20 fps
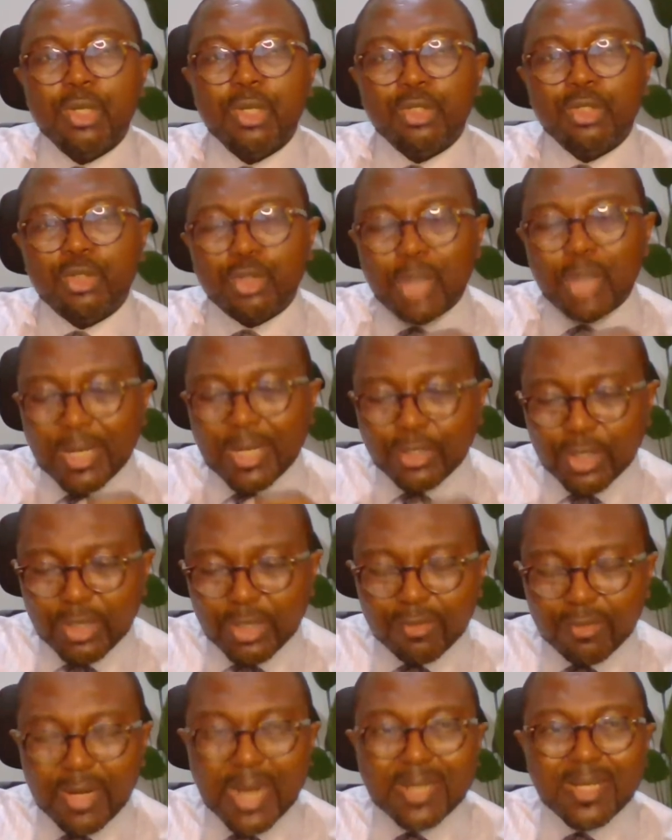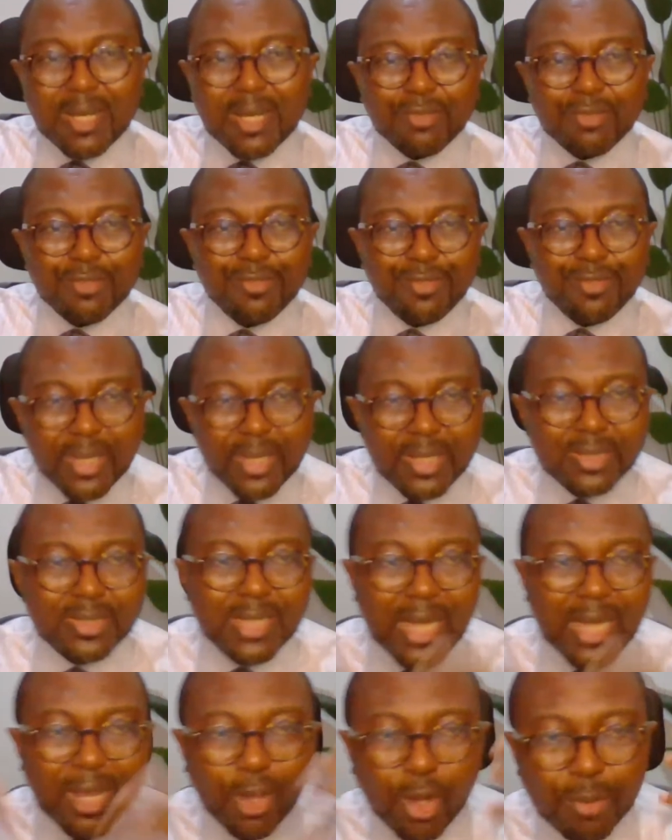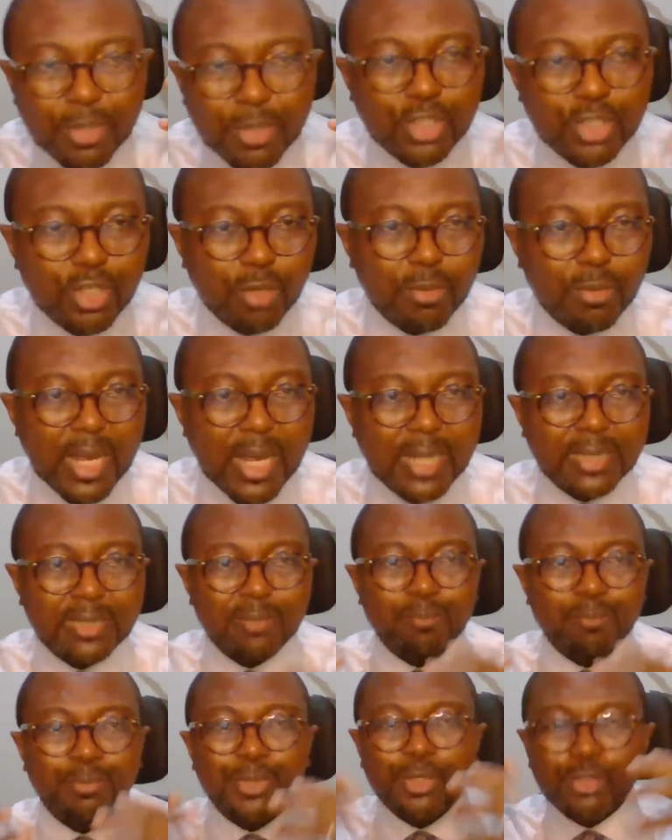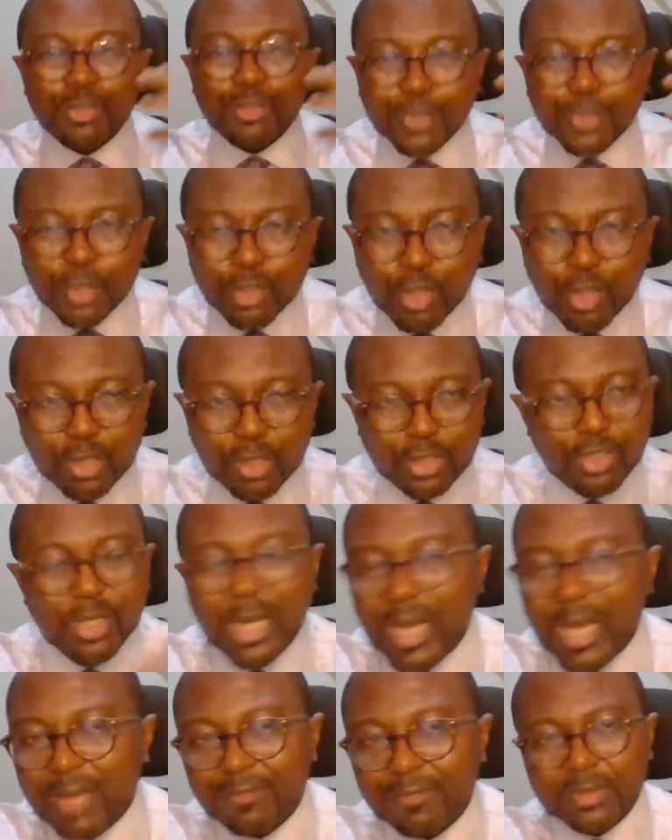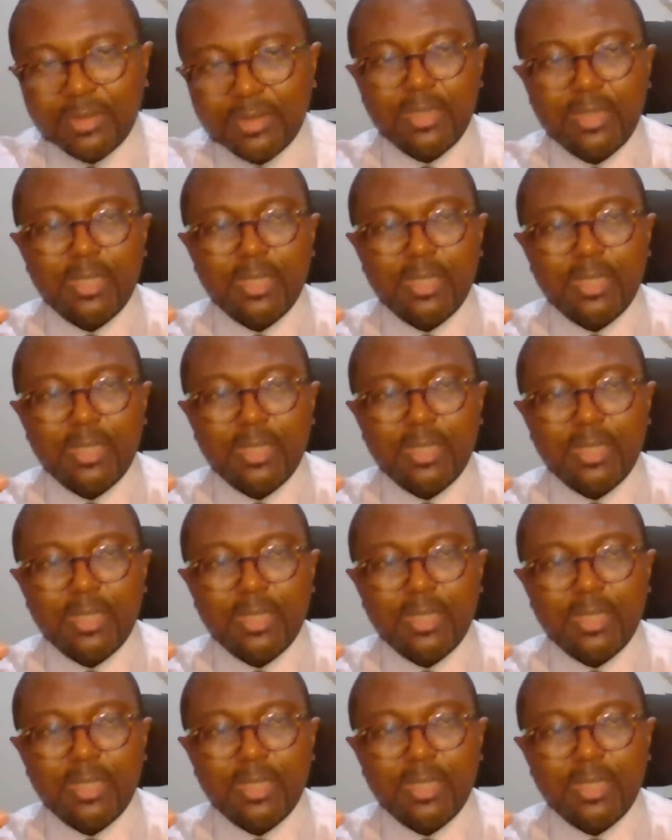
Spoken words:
to actually write down the things that come into your mind, the beautiful thoughts you're having.